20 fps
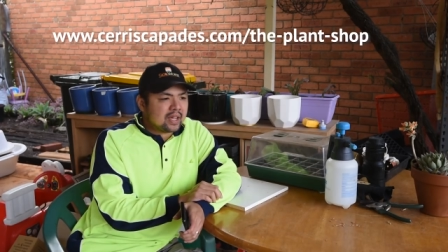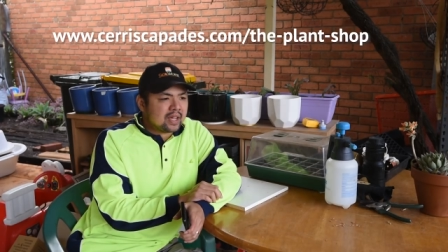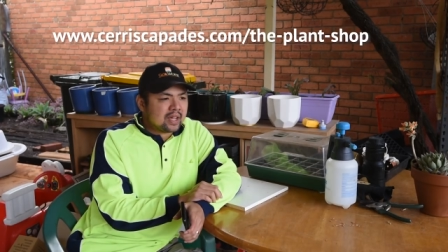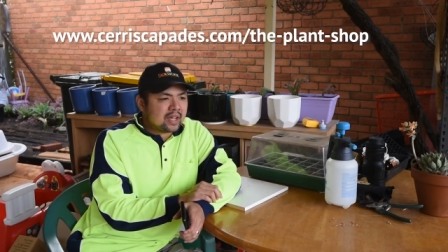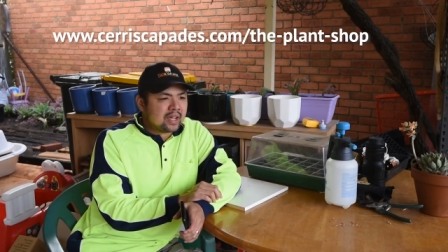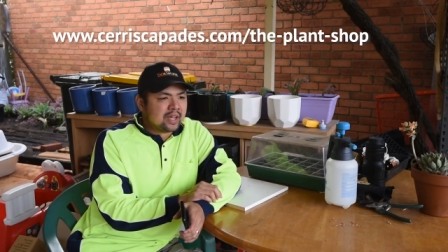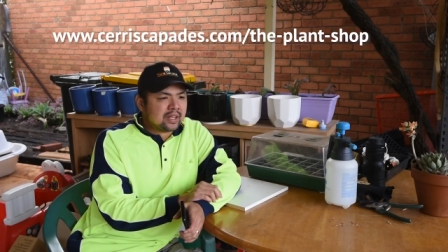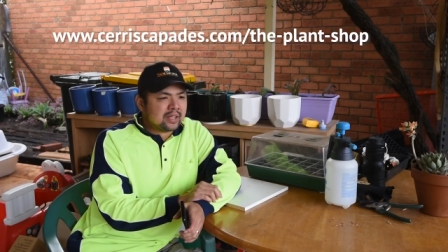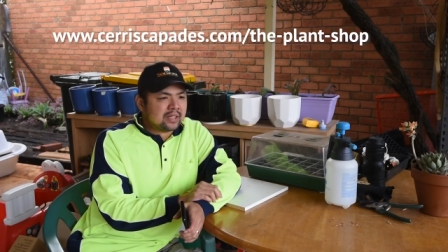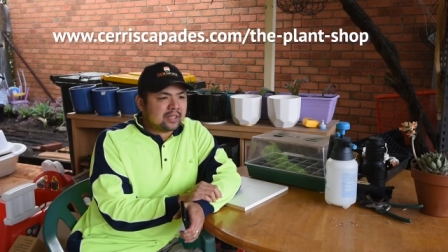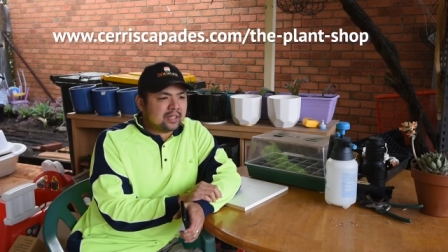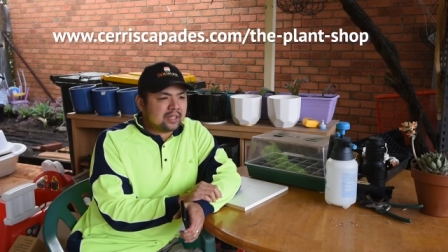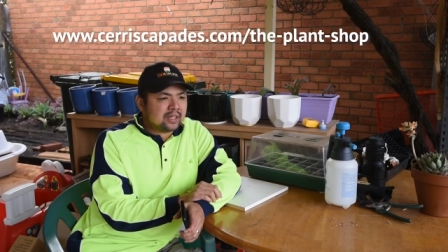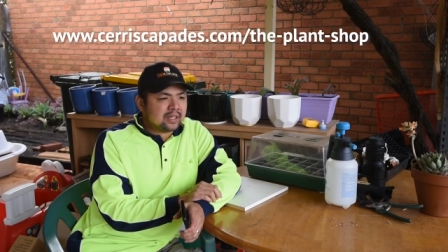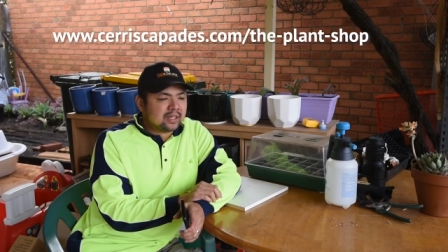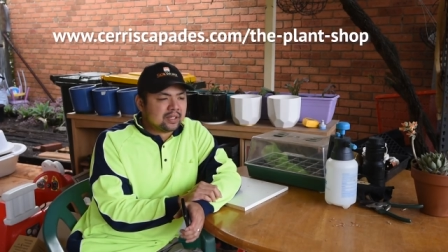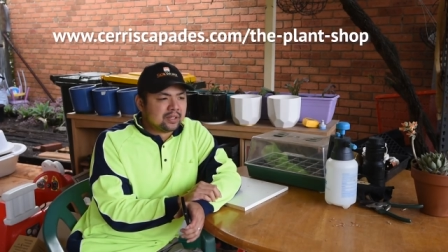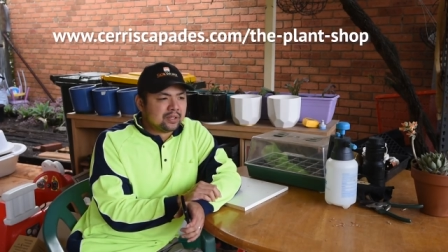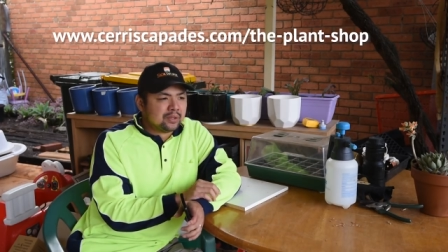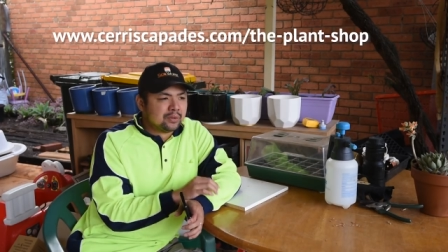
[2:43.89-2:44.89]
and
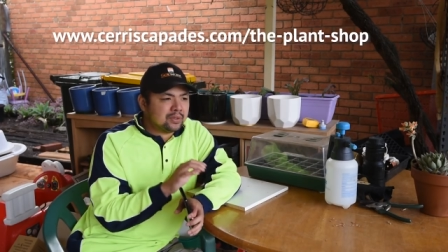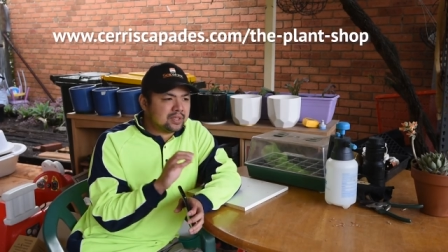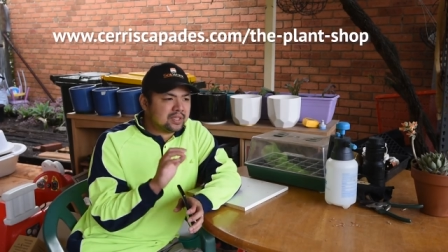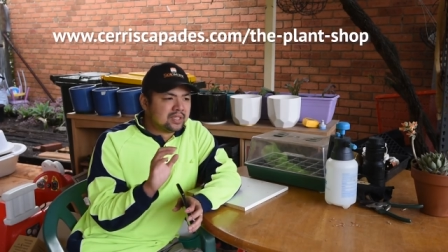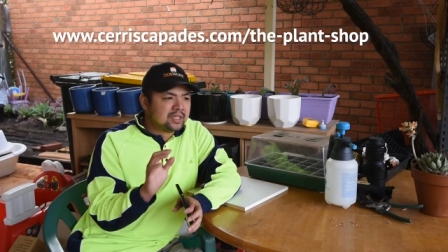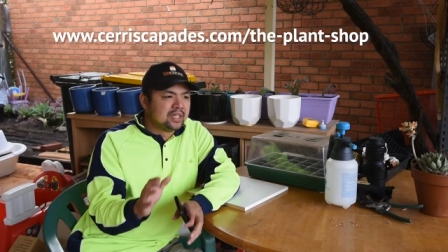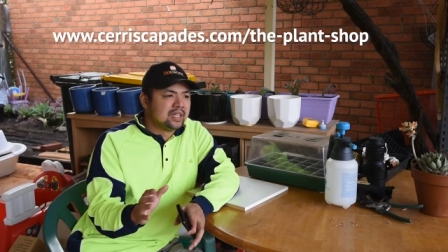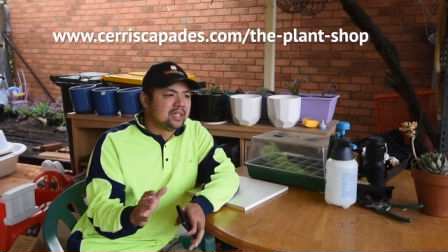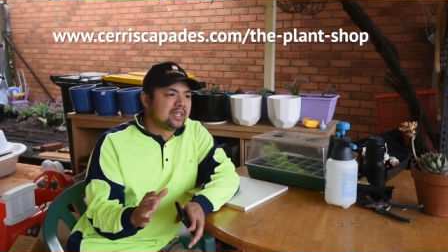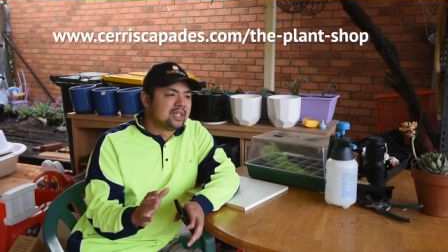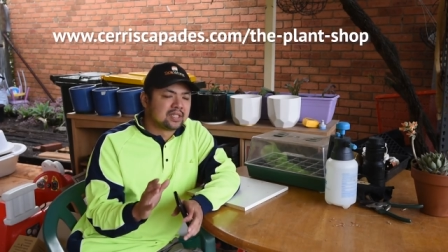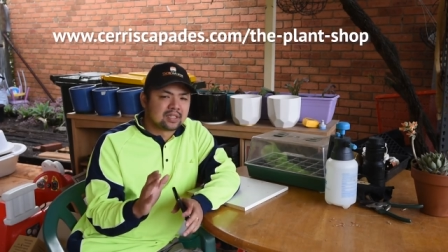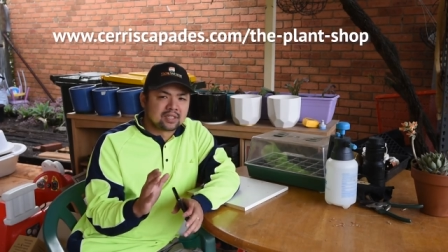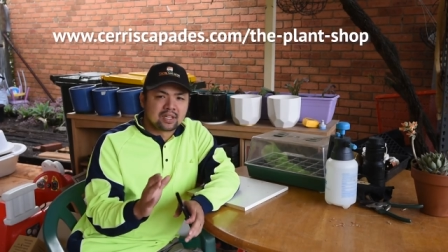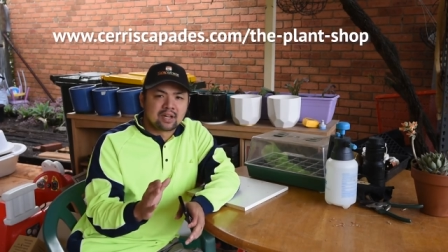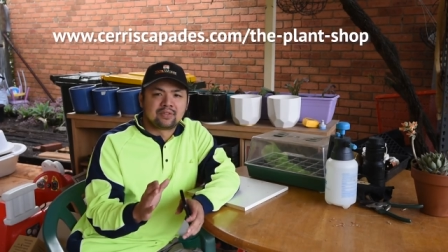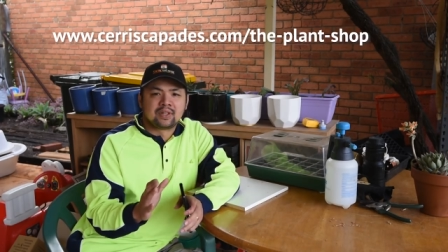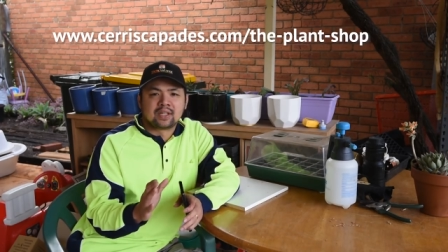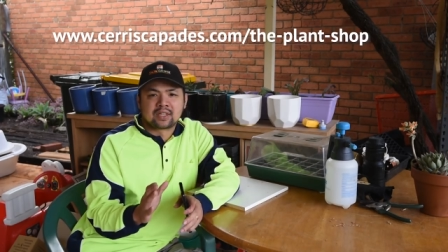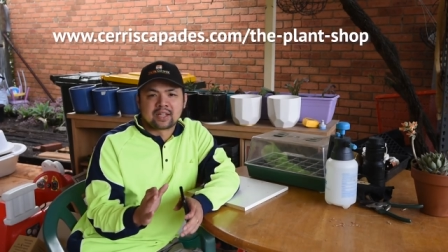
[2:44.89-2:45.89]
you would see the
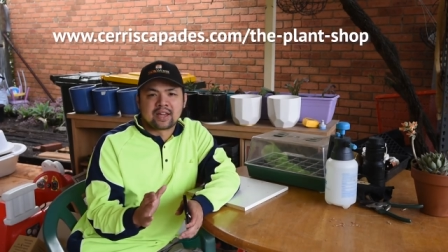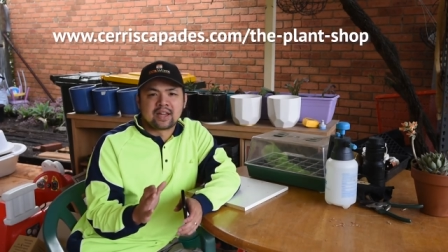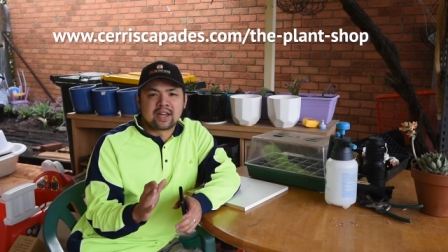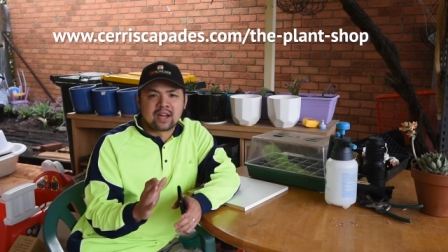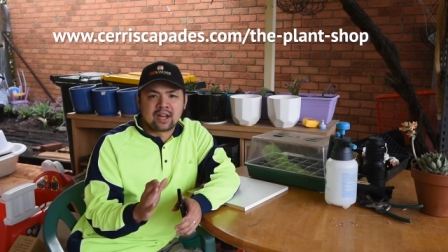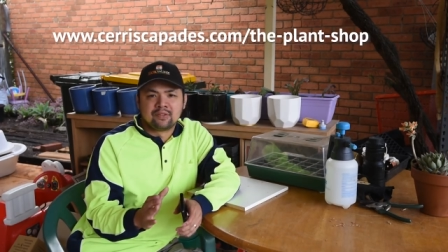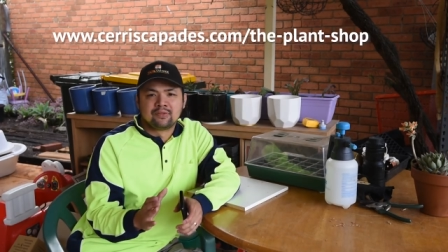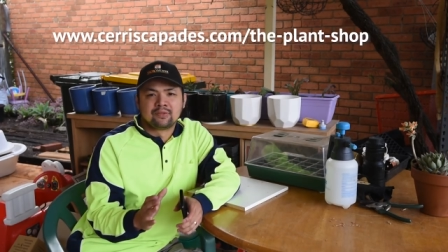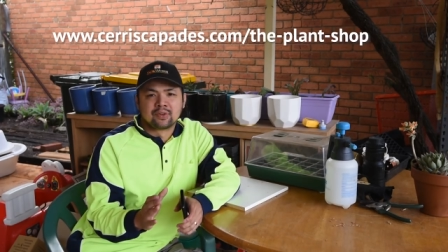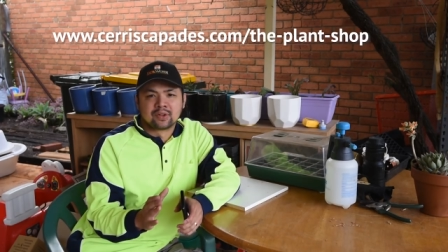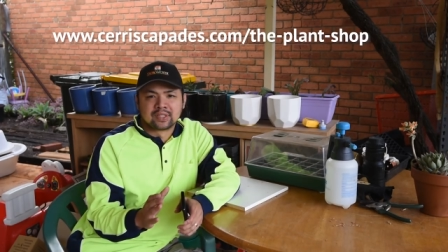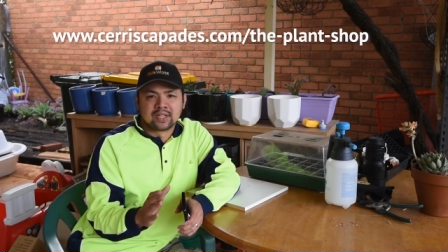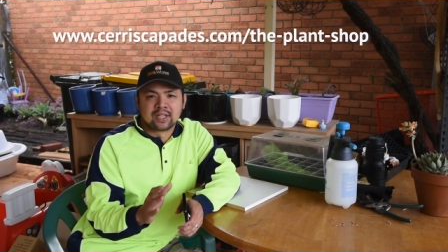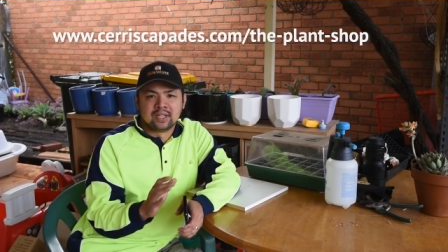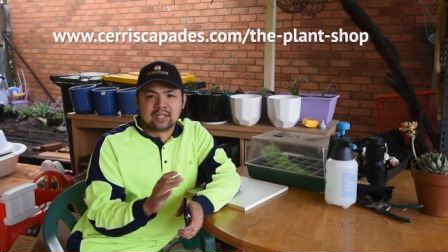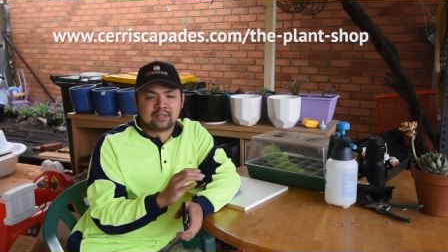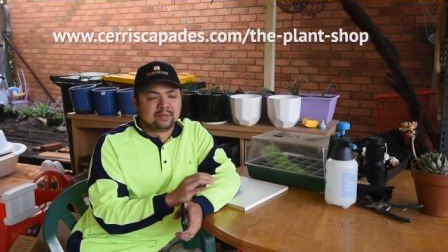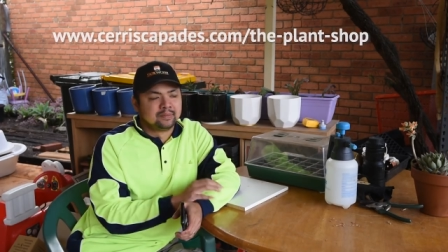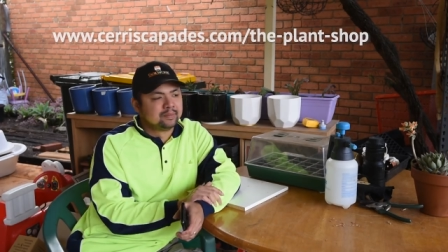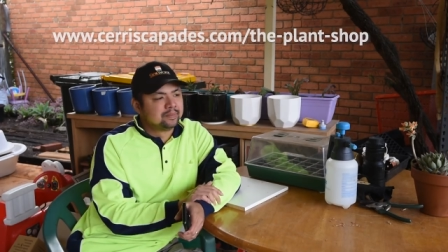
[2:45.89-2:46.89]
stuff that I have for
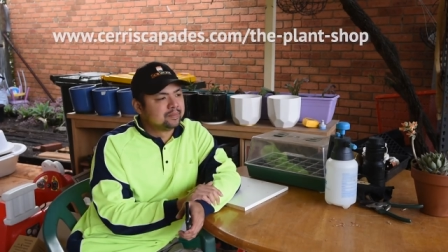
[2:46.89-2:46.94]
sale.